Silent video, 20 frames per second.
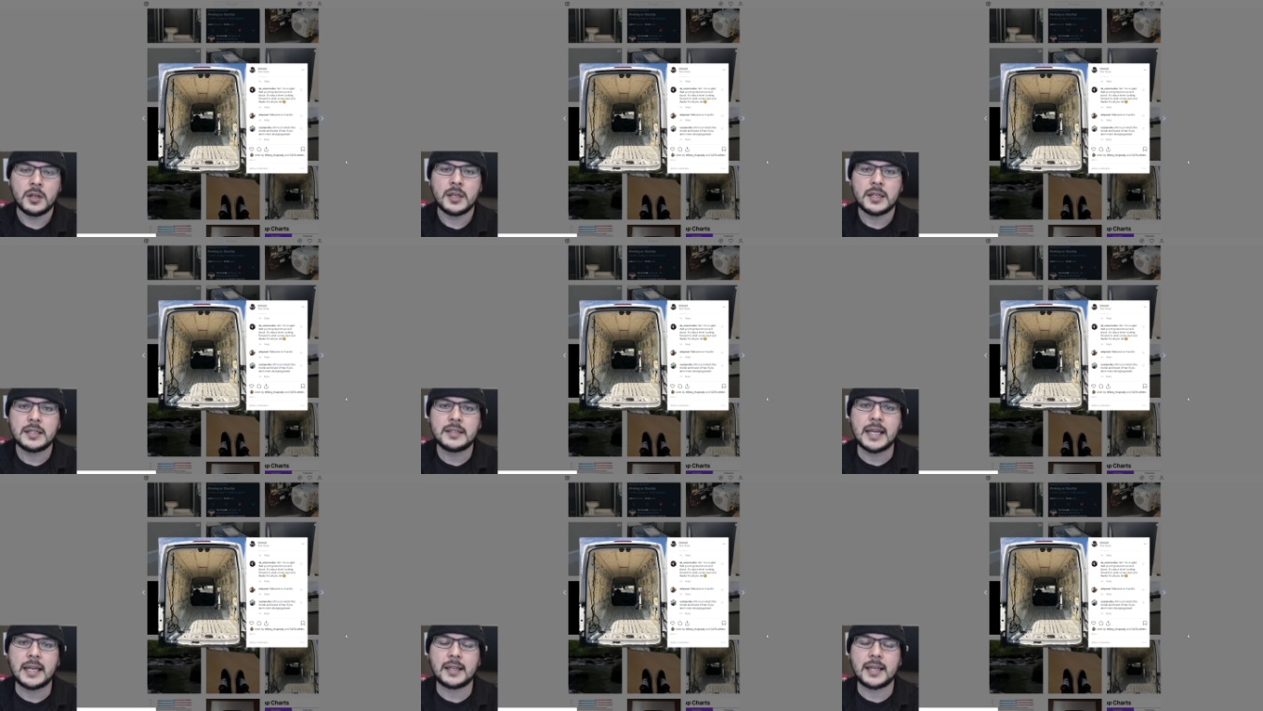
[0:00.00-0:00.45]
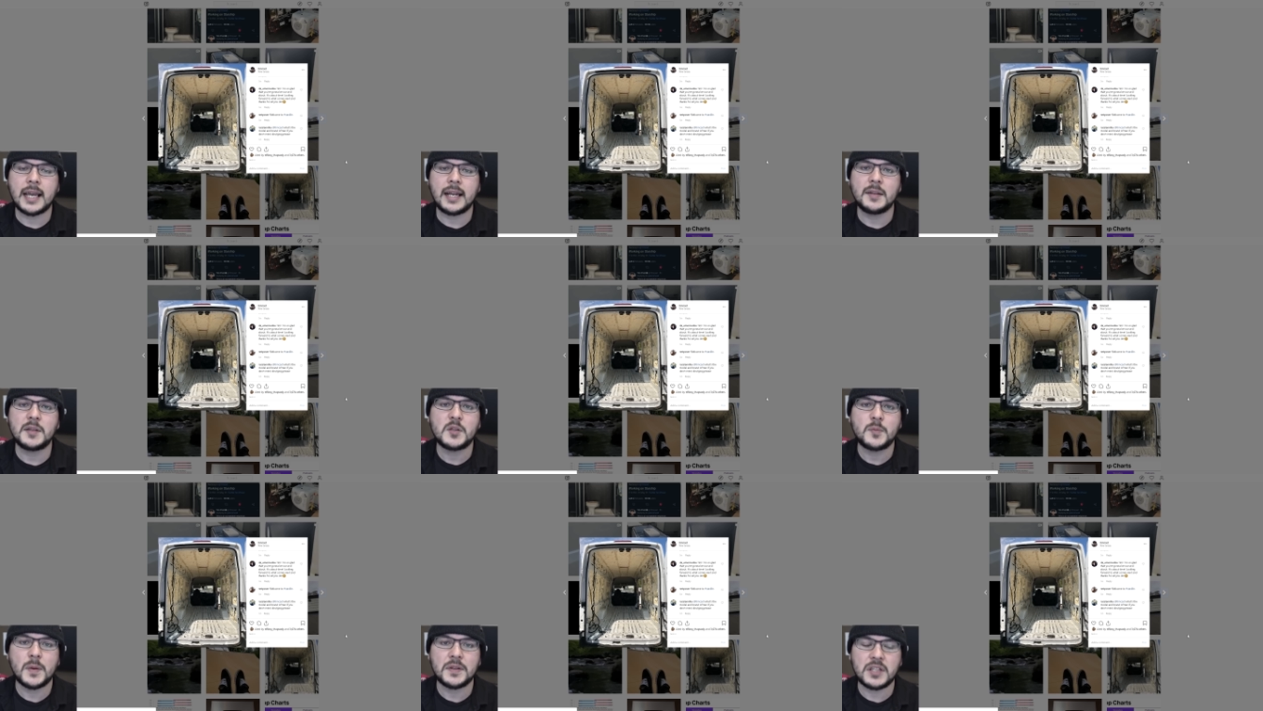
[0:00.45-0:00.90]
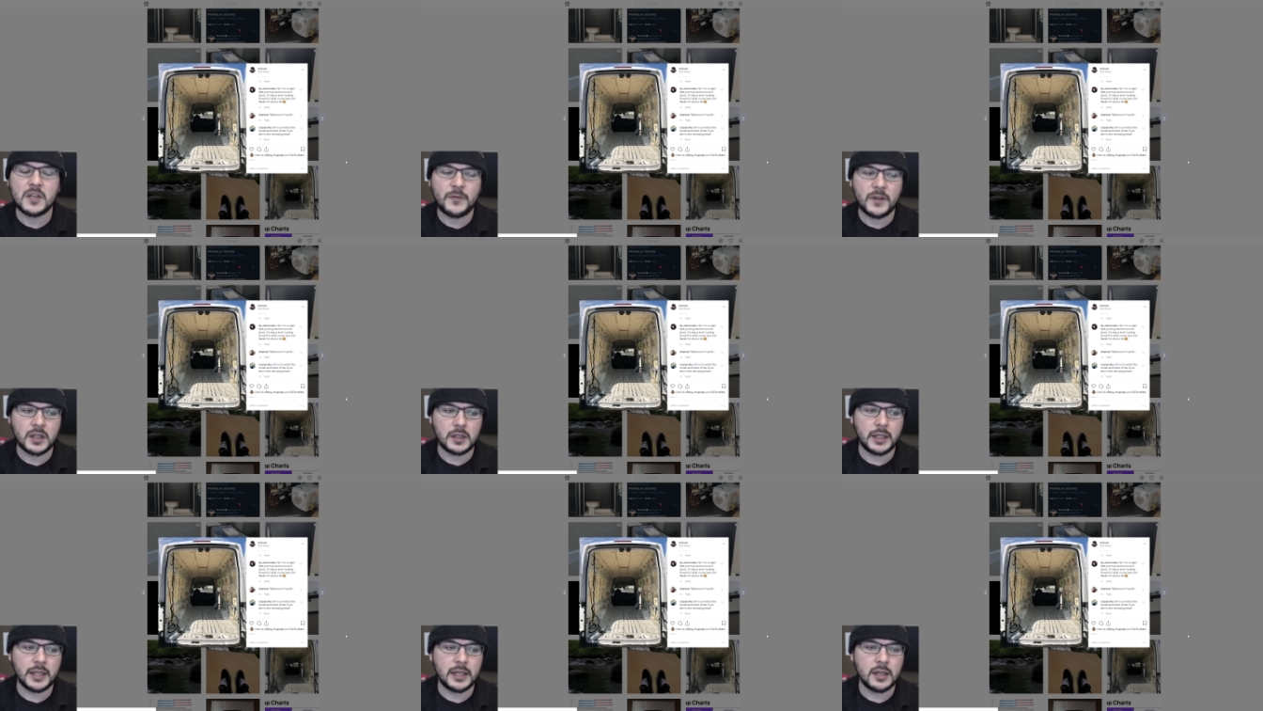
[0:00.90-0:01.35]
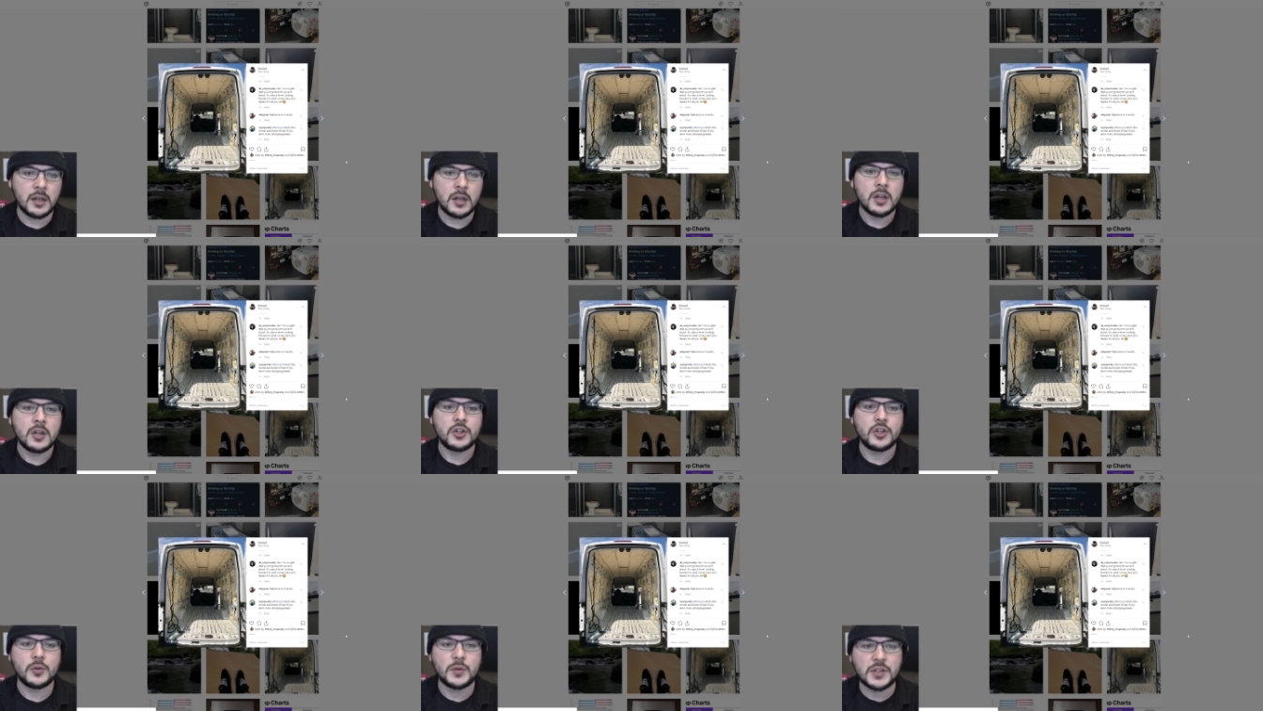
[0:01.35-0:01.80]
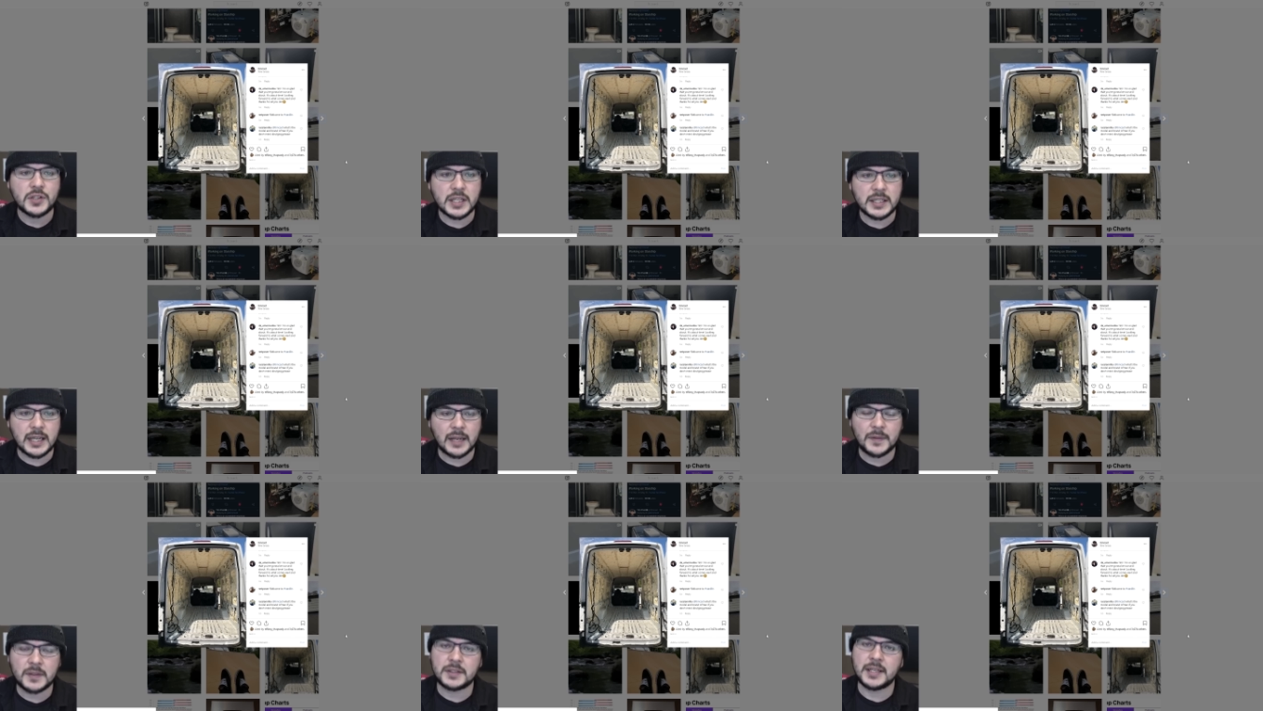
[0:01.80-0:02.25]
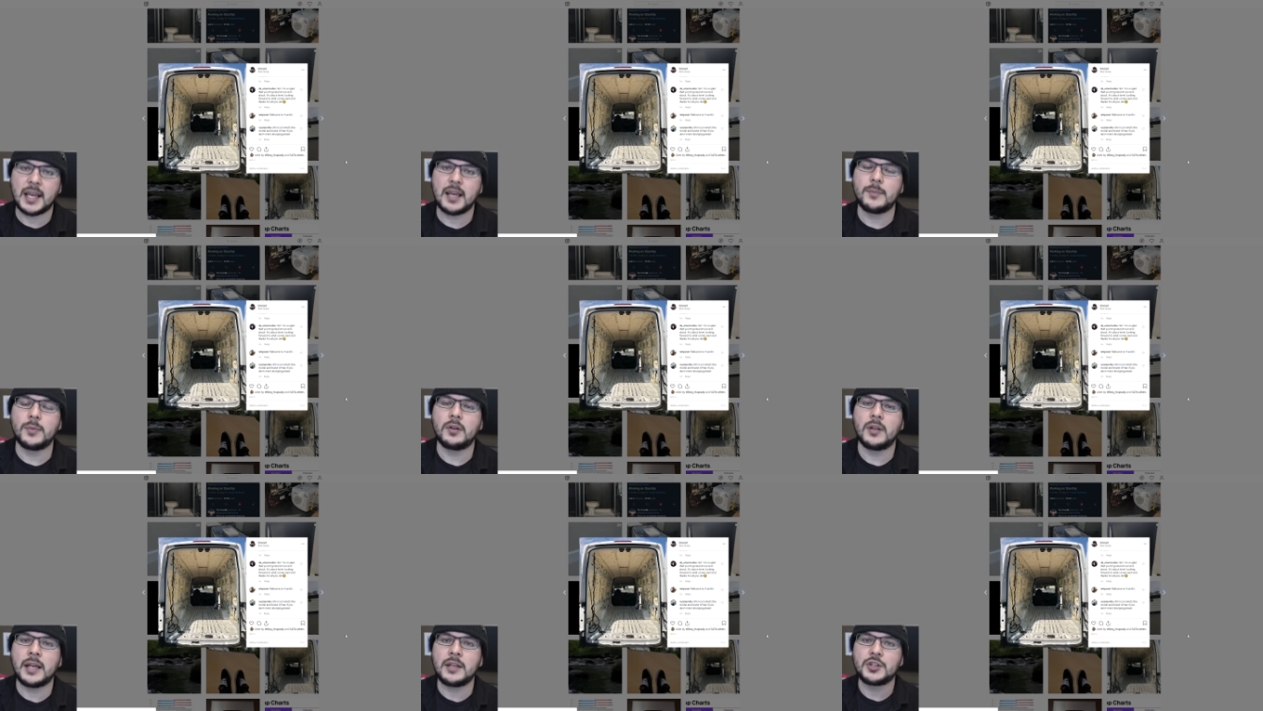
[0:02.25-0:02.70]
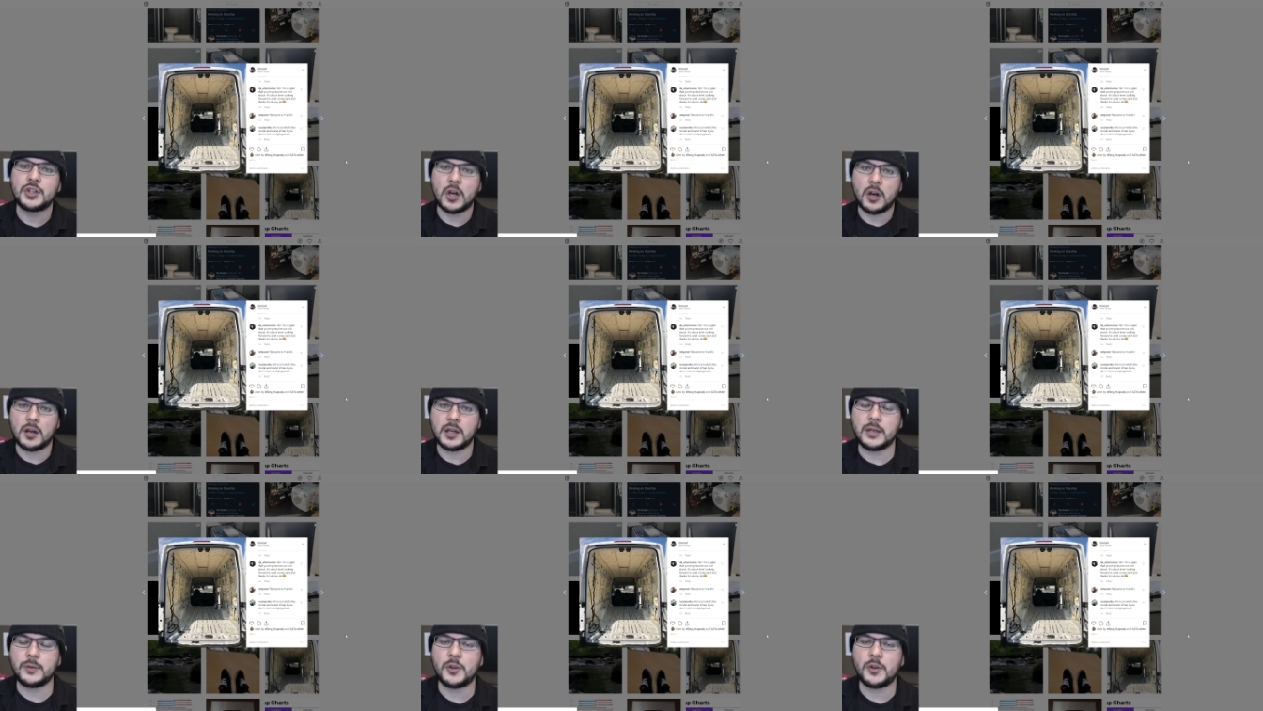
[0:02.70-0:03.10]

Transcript: dedicated specifically to sitting at the table and talking